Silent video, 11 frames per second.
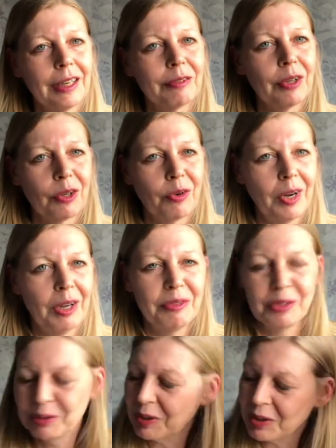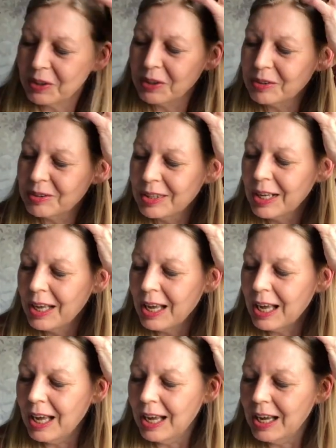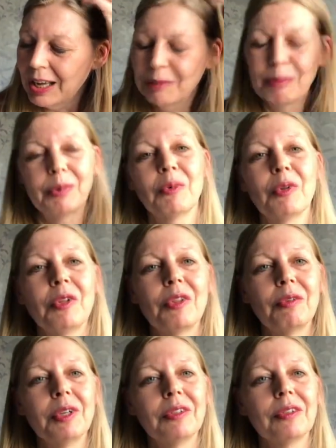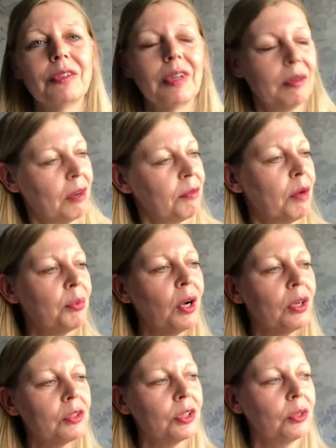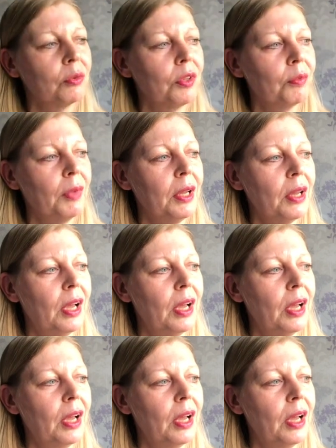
I've got quite a few of those, but one of the reasons I've brought 2 with me,